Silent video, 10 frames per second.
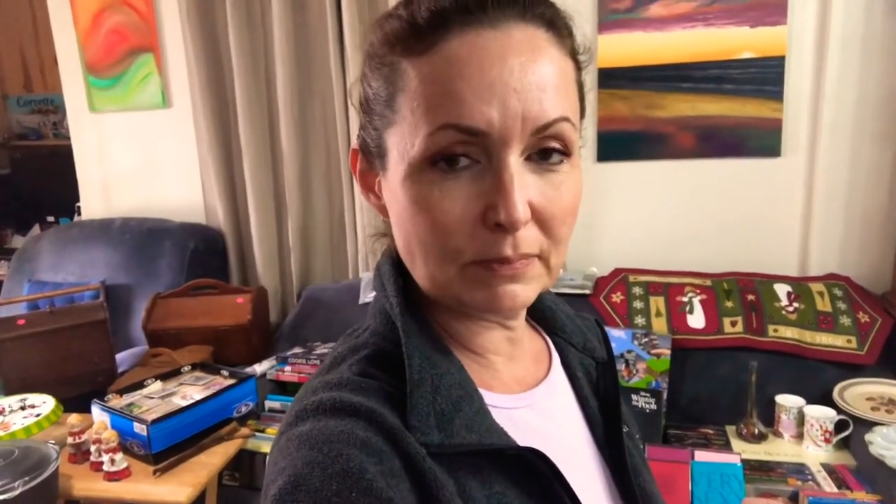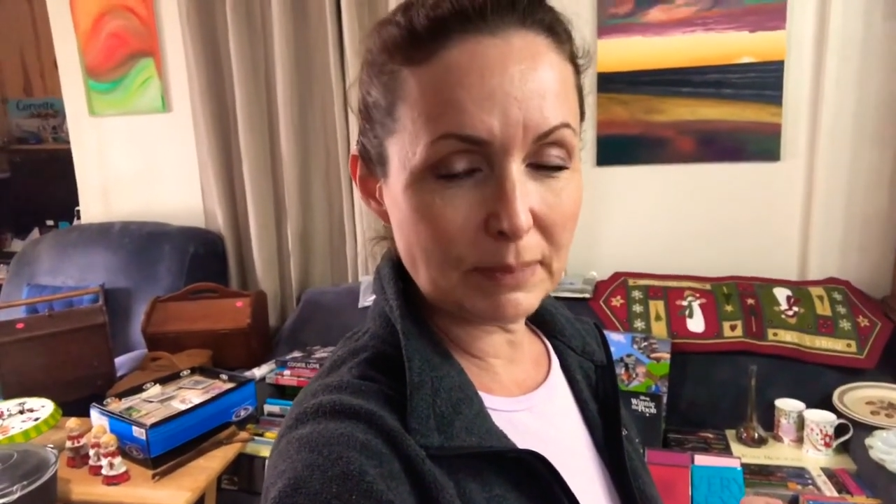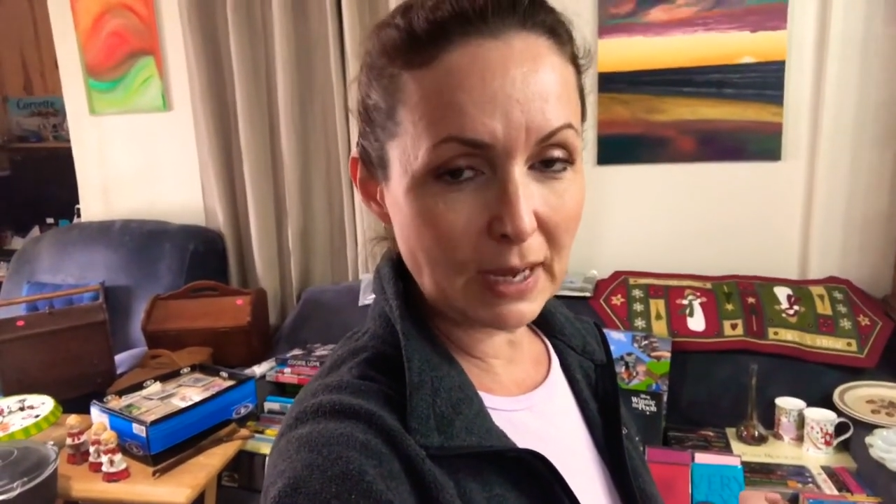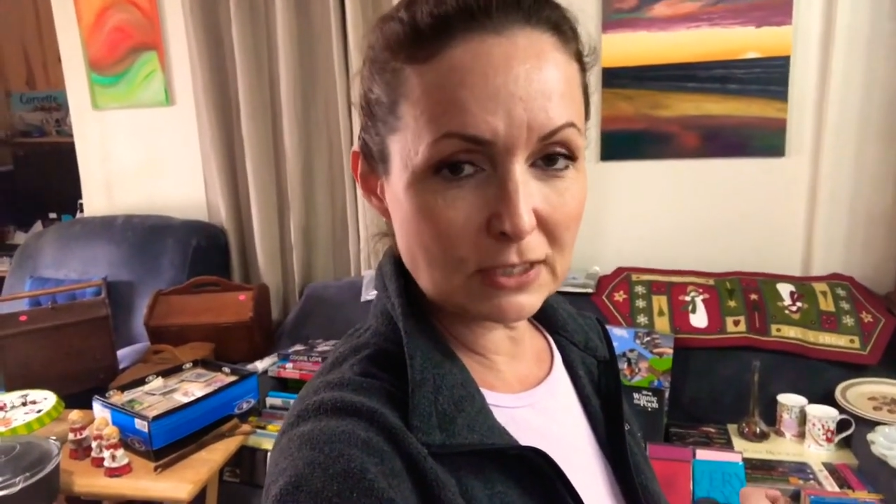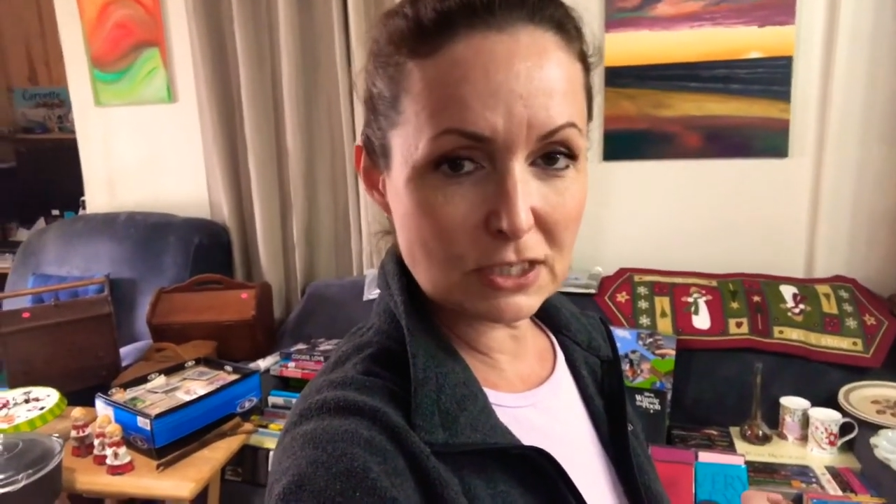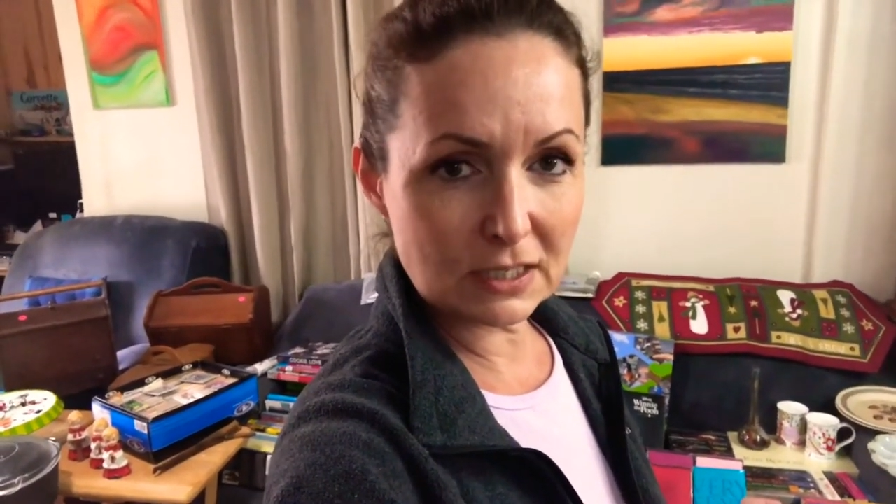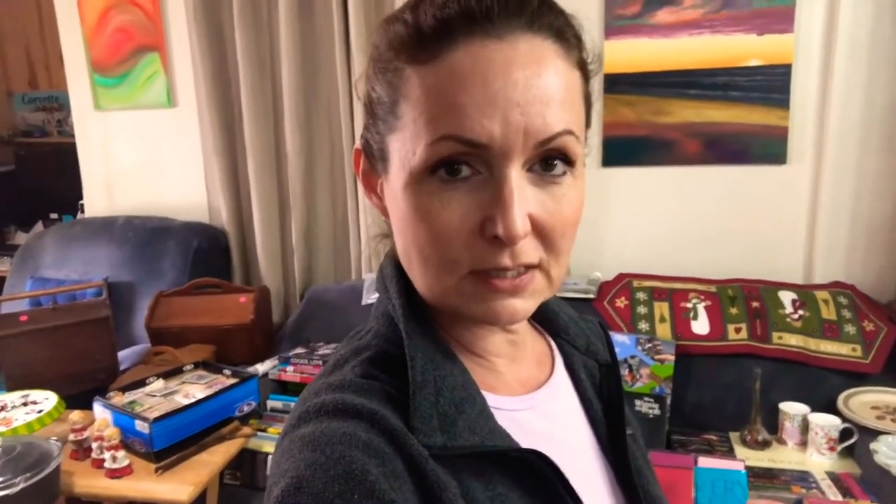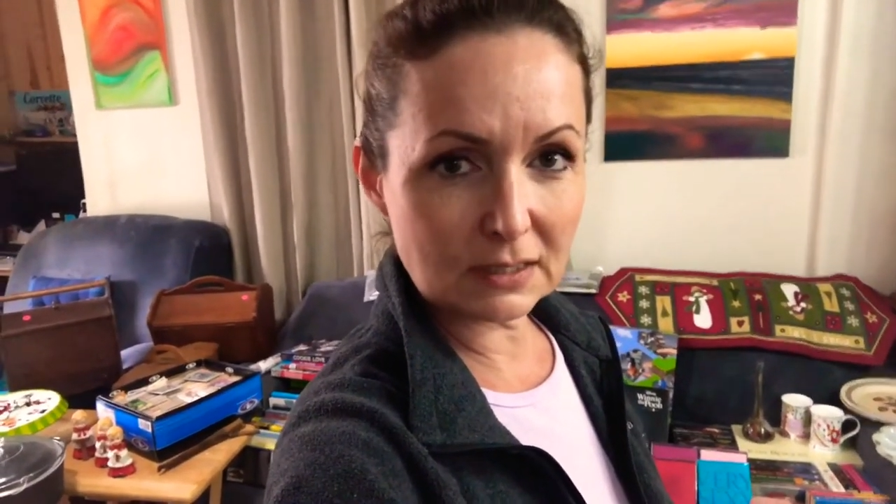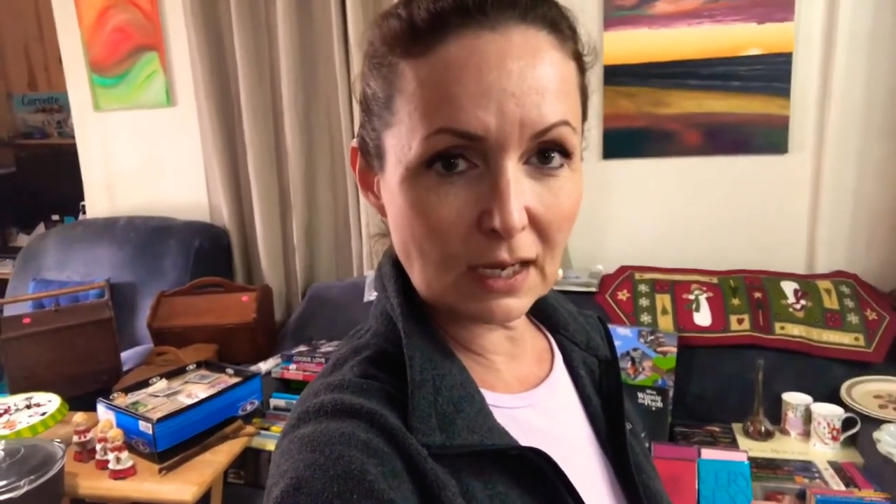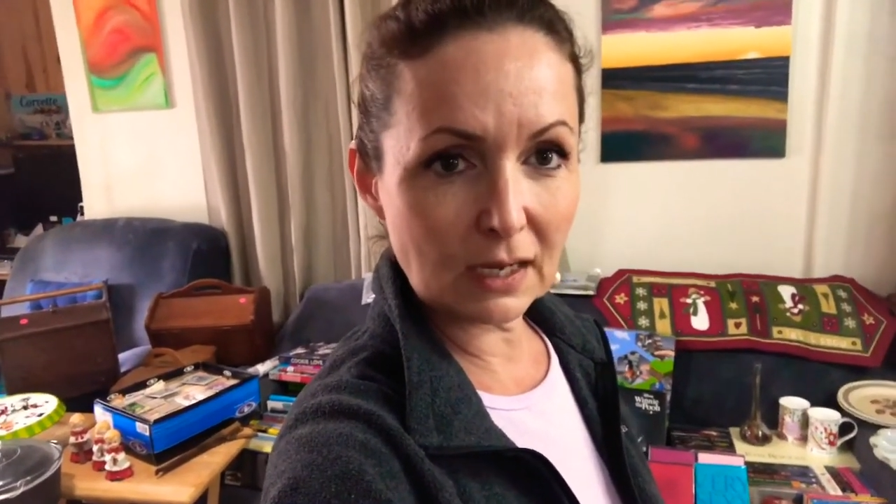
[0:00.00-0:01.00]
batch
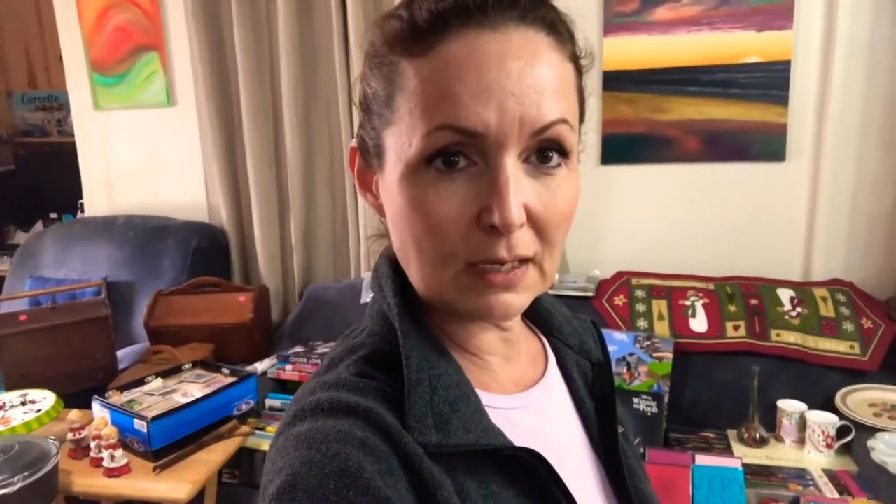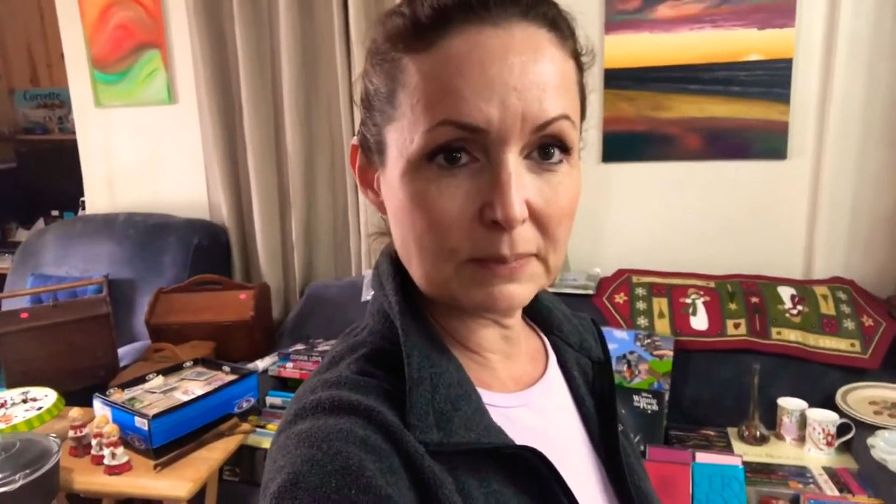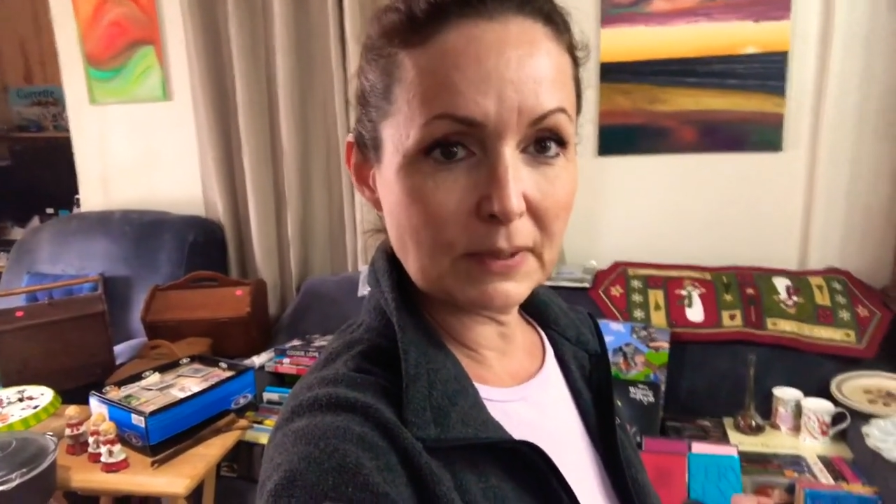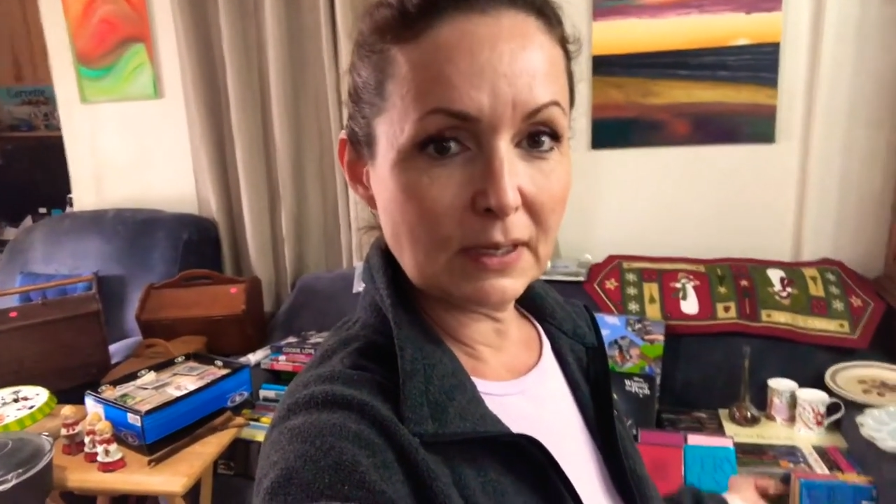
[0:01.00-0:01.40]
this time,